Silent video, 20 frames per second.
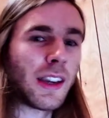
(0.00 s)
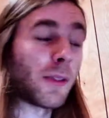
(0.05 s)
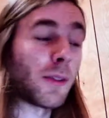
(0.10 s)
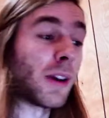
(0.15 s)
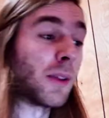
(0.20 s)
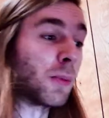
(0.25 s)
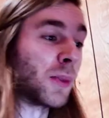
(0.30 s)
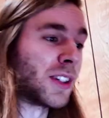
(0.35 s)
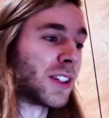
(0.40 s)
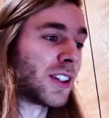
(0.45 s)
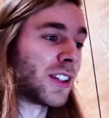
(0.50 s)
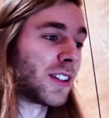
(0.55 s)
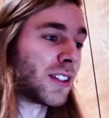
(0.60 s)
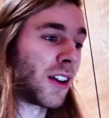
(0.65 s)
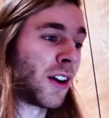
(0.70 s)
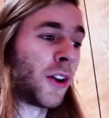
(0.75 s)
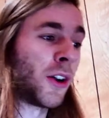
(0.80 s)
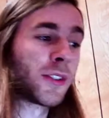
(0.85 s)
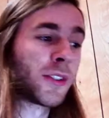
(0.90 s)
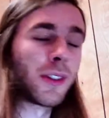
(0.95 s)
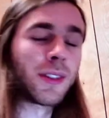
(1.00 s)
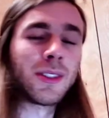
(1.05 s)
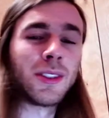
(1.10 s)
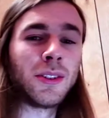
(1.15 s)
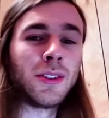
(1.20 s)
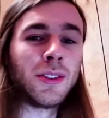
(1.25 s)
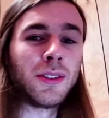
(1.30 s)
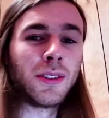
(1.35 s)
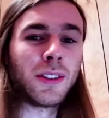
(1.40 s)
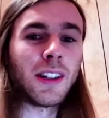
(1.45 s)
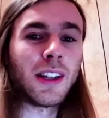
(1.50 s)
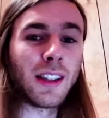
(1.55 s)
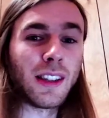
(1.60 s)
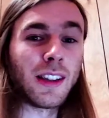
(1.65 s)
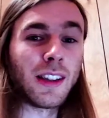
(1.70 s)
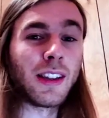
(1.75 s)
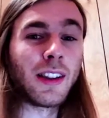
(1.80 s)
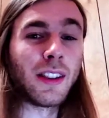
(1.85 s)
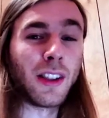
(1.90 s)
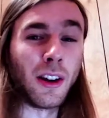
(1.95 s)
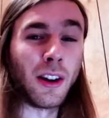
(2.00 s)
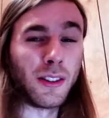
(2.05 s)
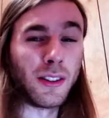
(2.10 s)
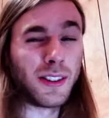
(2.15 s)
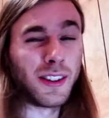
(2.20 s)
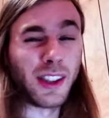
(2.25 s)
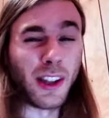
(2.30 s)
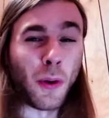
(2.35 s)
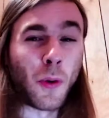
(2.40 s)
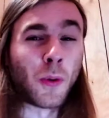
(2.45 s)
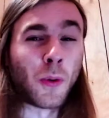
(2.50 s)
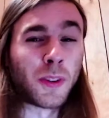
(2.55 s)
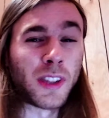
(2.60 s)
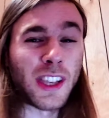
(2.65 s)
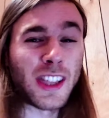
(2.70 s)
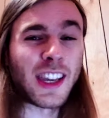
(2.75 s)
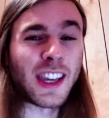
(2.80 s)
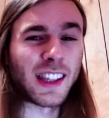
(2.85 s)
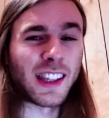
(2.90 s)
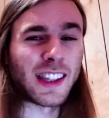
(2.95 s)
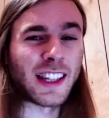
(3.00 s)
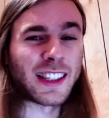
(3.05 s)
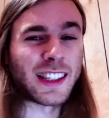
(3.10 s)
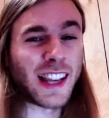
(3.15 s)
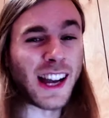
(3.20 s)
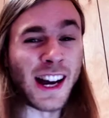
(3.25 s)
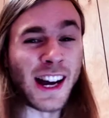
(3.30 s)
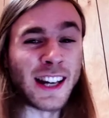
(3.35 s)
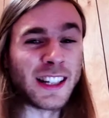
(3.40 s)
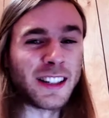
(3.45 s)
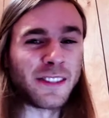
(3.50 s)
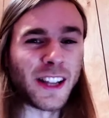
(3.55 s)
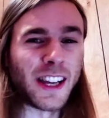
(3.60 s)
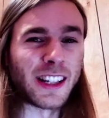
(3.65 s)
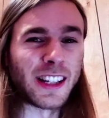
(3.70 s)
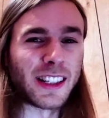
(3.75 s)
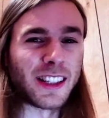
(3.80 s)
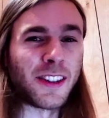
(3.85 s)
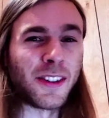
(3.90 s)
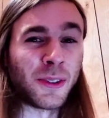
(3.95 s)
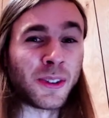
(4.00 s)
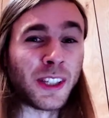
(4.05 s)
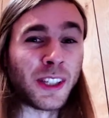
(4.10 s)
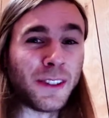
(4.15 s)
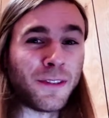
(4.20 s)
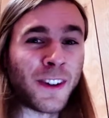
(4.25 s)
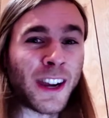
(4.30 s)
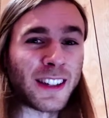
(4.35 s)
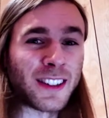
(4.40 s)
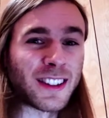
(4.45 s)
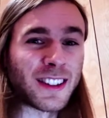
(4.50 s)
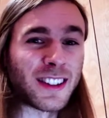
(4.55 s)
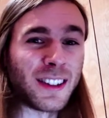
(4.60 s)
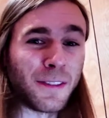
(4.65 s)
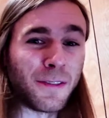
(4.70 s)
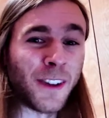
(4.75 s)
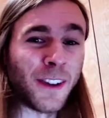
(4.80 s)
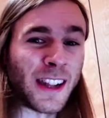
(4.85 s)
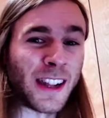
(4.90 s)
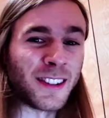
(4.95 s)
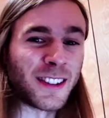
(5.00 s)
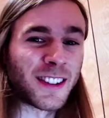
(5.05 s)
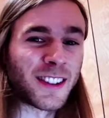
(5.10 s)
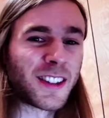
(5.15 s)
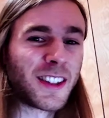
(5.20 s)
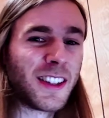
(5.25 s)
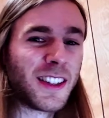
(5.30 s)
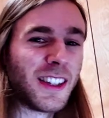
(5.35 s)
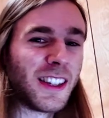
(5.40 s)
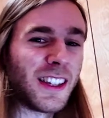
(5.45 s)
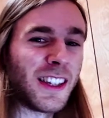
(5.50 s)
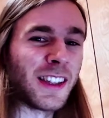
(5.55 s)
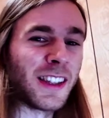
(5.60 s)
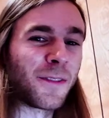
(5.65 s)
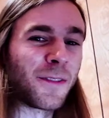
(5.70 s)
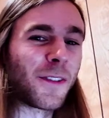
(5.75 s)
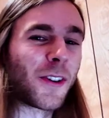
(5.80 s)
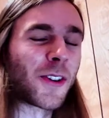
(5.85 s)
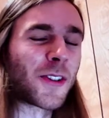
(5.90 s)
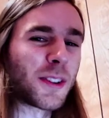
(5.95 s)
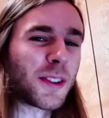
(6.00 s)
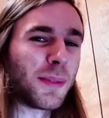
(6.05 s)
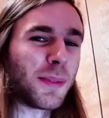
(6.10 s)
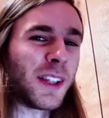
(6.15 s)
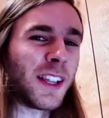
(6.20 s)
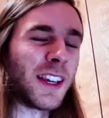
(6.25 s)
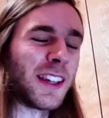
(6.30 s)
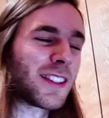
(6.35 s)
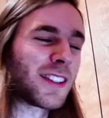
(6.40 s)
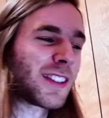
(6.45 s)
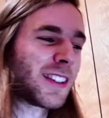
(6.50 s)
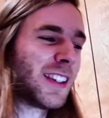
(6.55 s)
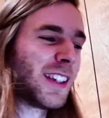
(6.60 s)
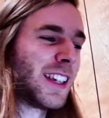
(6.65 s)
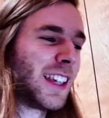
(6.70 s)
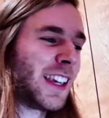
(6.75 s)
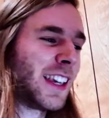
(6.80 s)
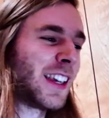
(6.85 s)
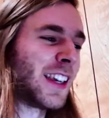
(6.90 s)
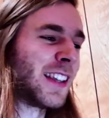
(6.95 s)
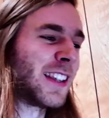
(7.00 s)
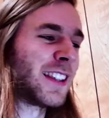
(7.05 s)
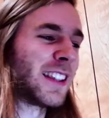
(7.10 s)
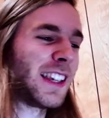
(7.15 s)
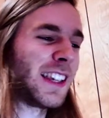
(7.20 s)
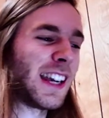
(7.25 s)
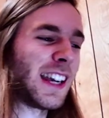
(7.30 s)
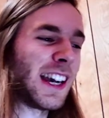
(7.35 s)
which is also to the the only thing that's kind of like to OnlyFans' defense in the first place is